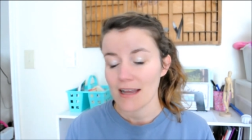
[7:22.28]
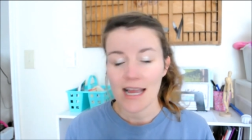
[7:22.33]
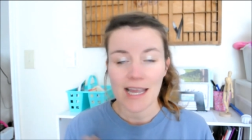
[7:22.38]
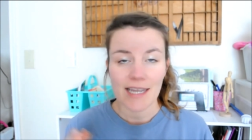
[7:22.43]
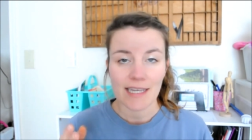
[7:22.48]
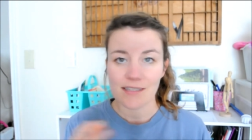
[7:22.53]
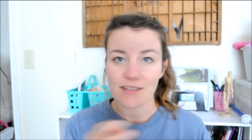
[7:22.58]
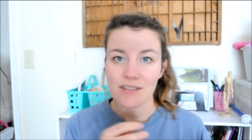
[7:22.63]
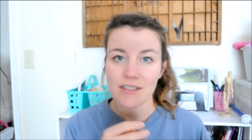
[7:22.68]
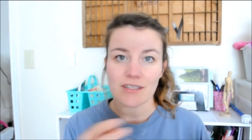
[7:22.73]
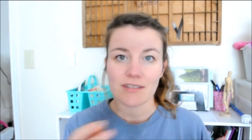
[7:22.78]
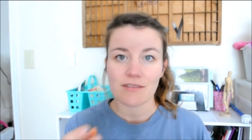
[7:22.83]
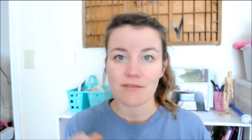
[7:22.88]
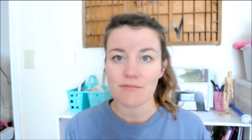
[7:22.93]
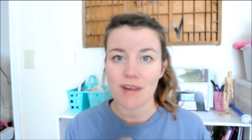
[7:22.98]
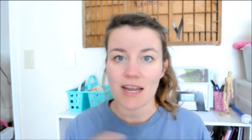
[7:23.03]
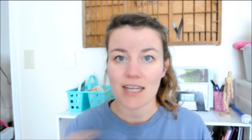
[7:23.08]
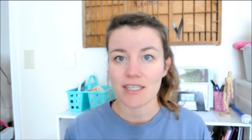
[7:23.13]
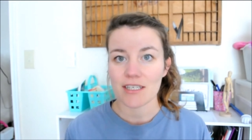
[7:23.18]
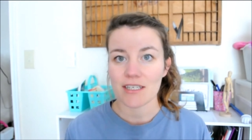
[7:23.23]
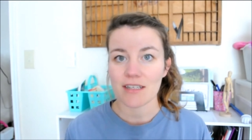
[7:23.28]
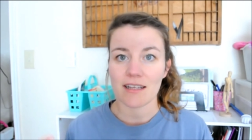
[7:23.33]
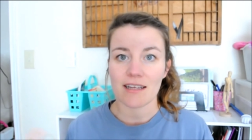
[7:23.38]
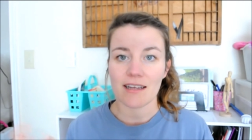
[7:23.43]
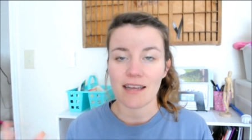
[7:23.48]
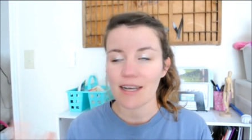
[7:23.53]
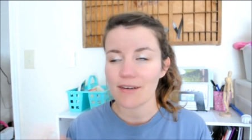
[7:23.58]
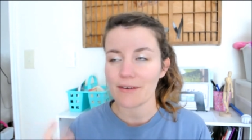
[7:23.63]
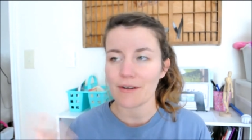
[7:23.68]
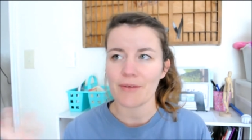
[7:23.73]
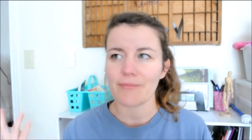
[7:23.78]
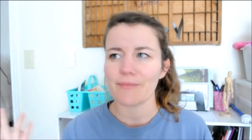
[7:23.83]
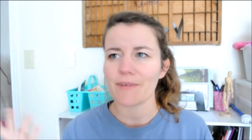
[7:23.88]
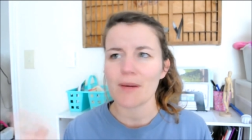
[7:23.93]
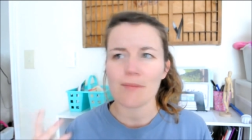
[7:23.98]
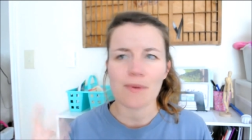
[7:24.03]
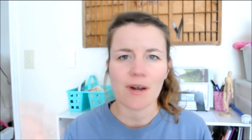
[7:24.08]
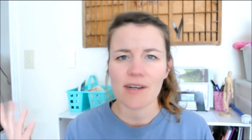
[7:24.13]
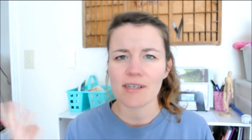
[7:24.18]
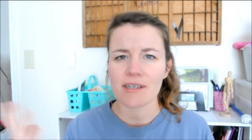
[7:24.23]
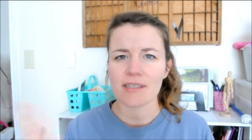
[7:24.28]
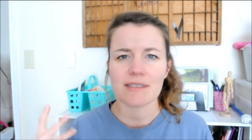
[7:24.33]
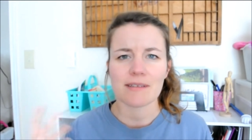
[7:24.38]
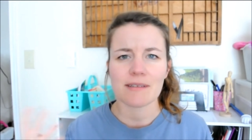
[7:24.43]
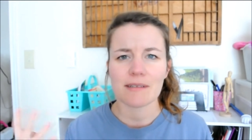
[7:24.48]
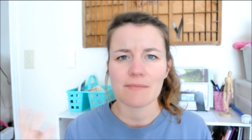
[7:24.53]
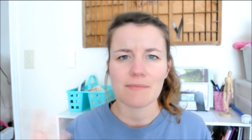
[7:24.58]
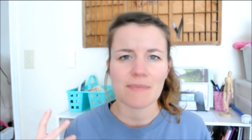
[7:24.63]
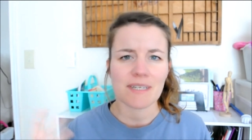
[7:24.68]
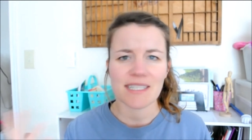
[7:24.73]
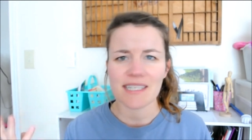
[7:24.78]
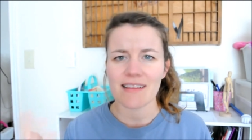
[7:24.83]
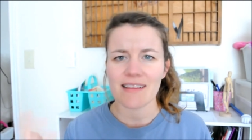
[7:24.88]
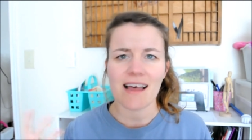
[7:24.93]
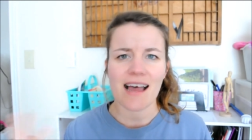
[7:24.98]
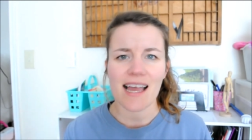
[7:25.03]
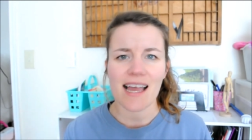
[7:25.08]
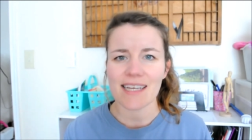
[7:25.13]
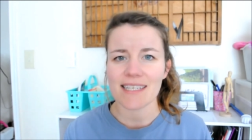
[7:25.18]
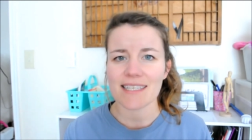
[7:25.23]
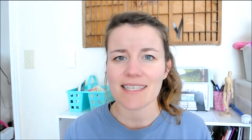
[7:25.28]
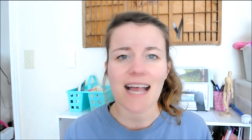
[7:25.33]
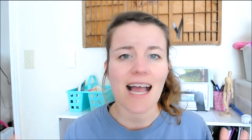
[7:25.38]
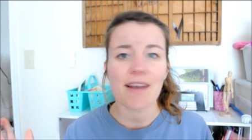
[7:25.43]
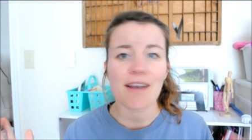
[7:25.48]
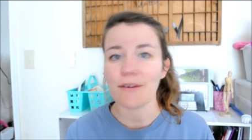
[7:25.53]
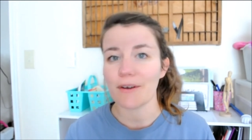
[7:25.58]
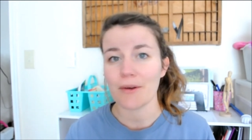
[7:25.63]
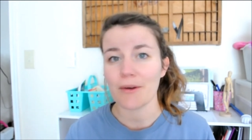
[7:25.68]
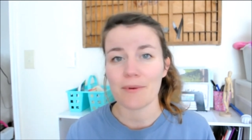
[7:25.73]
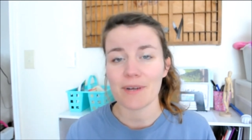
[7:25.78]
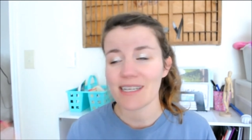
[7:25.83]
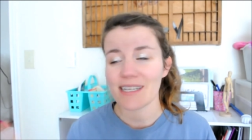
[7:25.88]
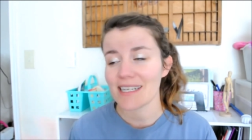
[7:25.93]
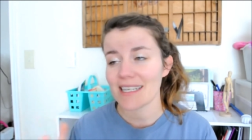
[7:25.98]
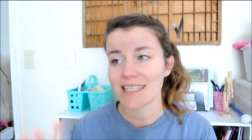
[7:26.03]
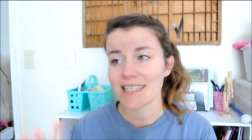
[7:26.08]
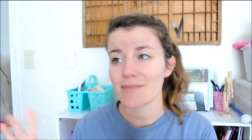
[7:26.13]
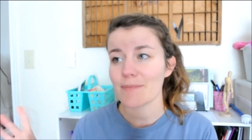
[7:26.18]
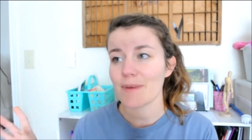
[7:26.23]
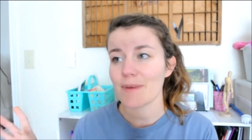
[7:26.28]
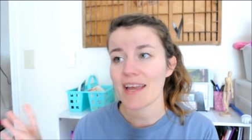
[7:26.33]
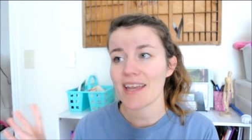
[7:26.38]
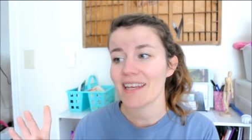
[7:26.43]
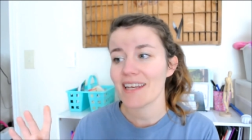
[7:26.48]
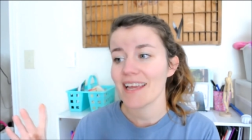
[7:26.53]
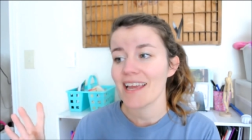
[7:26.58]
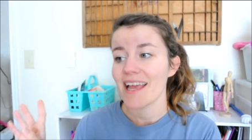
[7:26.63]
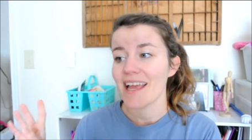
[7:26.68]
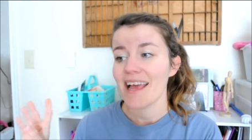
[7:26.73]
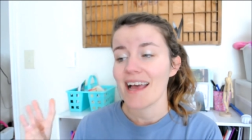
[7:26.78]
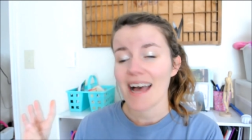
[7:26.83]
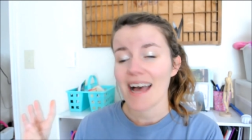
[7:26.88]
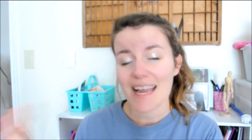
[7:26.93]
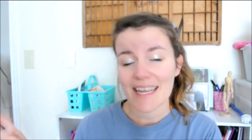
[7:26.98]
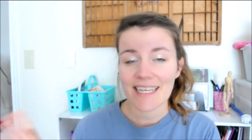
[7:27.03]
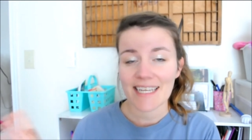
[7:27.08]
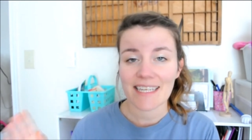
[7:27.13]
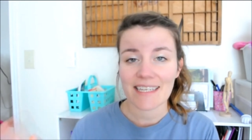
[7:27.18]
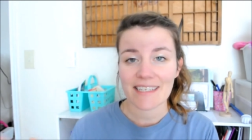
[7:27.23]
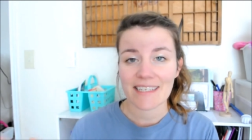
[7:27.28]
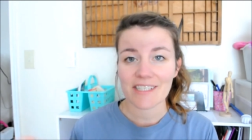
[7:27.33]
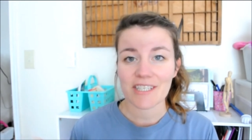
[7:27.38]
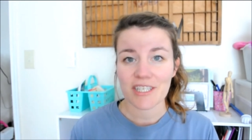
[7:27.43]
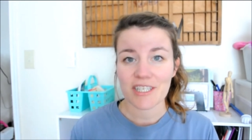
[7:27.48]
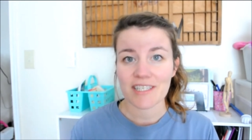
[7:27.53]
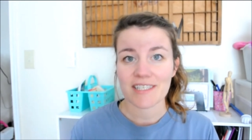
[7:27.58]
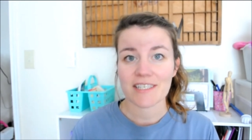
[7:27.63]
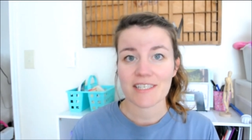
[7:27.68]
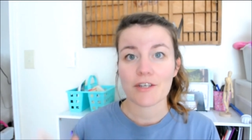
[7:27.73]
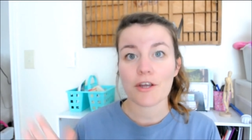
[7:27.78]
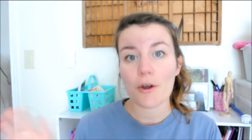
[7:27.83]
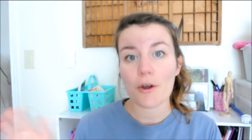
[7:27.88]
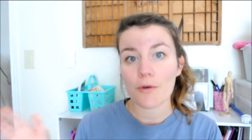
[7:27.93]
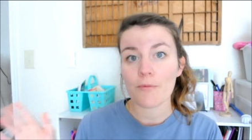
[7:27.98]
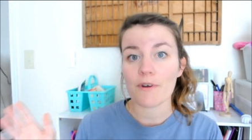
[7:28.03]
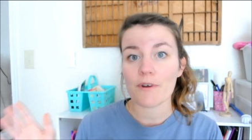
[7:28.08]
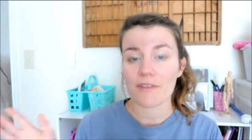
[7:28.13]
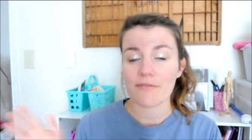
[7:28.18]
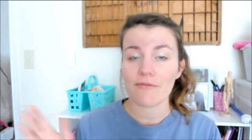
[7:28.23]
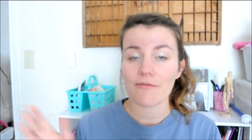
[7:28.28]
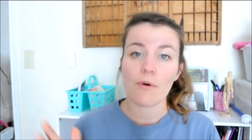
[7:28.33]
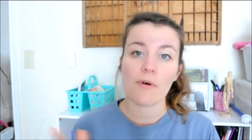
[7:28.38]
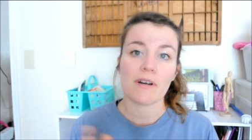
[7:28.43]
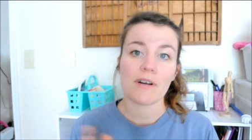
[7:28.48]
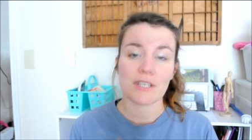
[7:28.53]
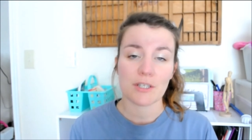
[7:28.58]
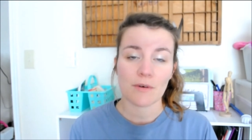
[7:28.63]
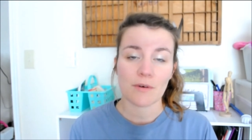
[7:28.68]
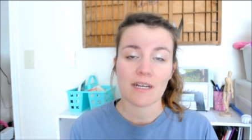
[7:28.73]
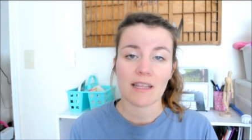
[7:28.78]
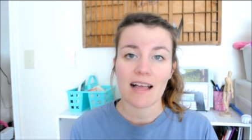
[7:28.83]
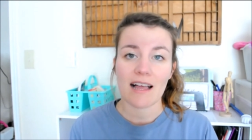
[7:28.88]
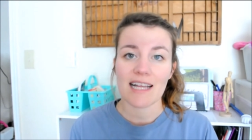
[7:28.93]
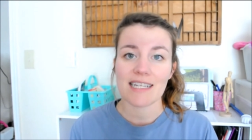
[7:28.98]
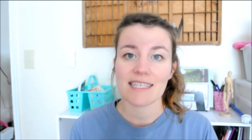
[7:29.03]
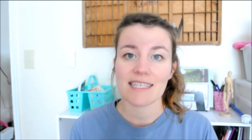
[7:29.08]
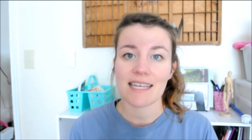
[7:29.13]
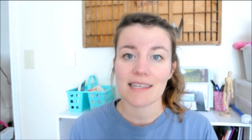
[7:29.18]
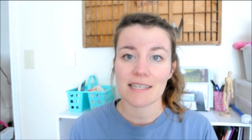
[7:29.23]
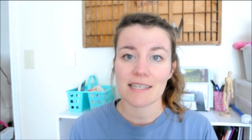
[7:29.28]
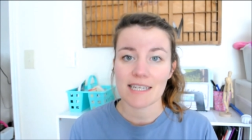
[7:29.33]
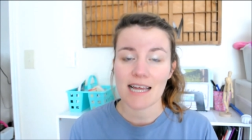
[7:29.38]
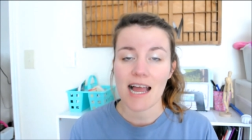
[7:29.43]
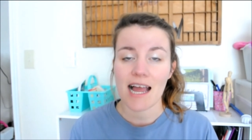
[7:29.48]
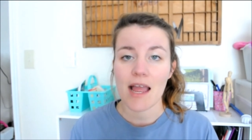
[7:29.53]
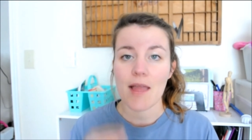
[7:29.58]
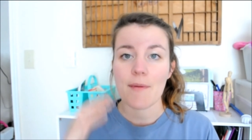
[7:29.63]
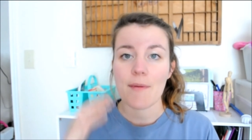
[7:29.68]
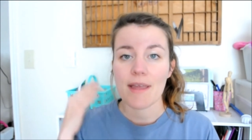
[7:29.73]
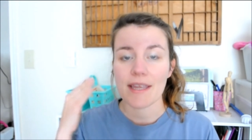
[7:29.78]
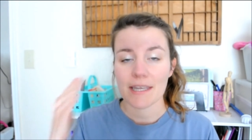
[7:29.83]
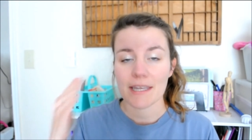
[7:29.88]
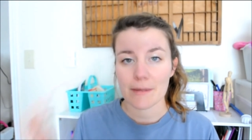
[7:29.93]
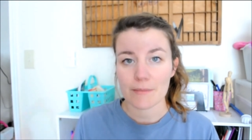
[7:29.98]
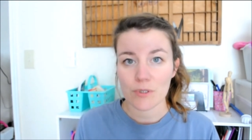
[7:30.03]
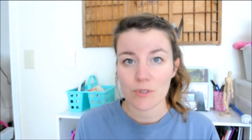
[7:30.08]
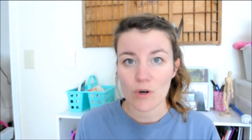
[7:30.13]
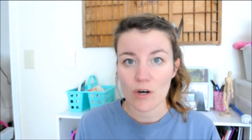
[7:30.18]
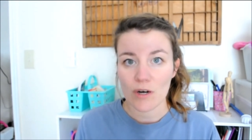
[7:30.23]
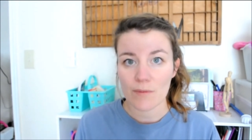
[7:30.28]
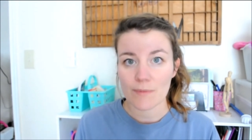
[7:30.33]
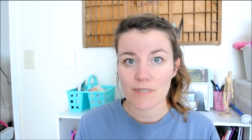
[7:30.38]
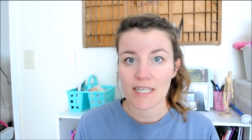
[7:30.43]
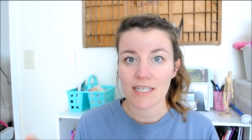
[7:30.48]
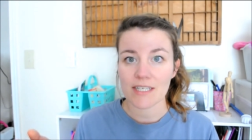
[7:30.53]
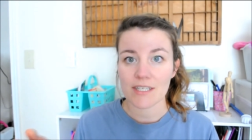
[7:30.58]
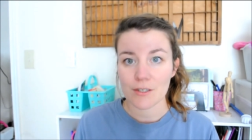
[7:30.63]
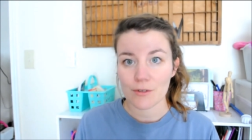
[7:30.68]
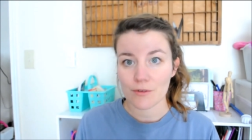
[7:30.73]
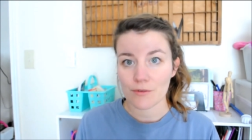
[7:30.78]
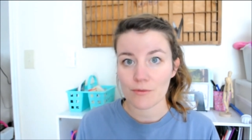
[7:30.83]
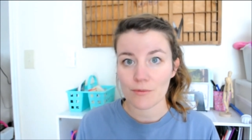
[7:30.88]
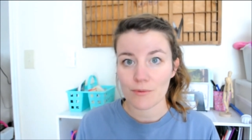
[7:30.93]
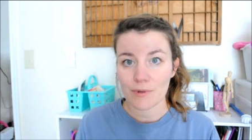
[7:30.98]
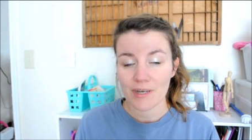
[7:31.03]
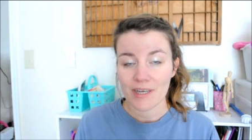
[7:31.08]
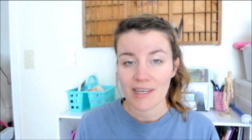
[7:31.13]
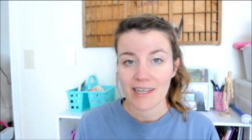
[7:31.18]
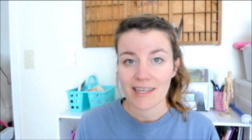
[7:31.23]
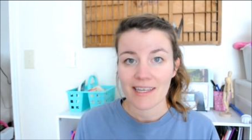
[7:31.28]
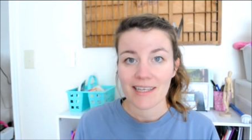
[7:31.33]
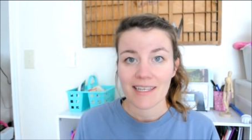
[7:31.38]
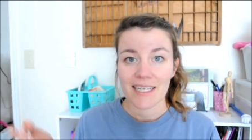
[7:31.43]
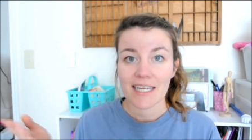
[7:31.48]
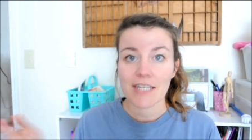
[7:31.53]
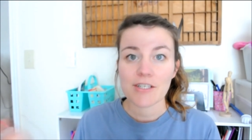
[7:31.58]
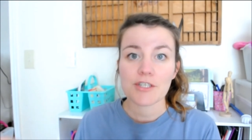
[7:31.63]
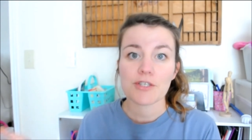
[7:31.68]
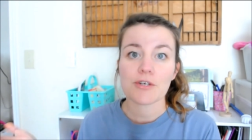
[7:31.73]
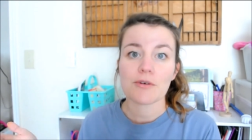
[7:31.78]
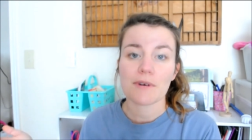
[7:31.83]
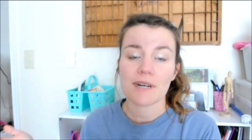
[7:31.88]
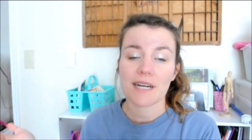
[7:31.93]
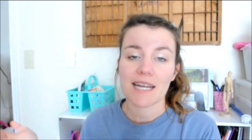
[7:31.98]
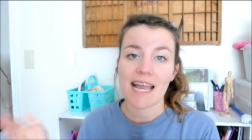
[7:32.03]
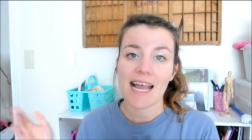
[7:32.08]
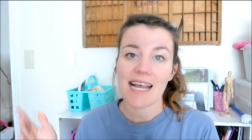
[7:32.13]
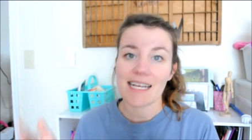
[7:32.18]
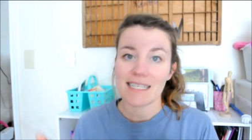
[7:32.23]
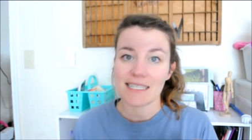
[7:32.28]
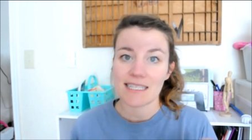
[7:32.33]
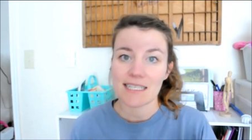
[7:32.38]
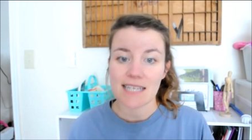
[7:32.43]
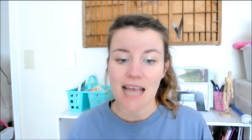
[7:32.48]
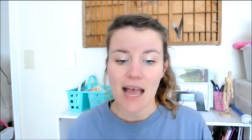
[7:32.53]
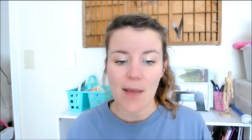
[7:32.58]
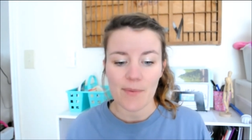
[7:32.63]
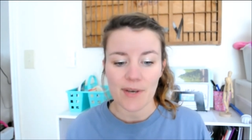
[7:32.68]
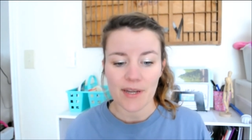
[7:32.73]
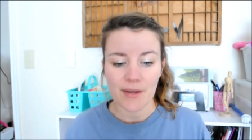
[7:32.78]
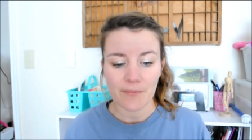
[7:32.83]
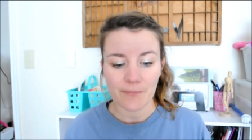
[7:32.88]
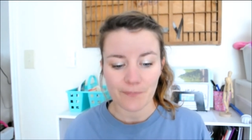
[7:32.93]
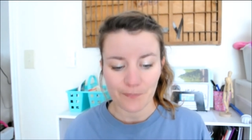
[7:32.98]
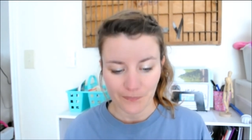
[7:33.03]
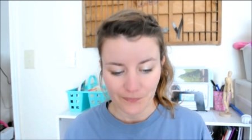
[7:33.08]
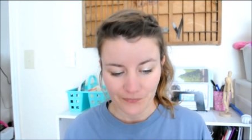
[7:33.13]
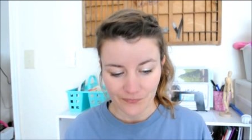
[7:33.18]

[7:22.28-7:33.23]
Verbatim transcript: I can just rationalize, I don't know, compartmentalize, I don't know what it is, but I can just go with four storylines at the time and get absorbed into each story as it's happening.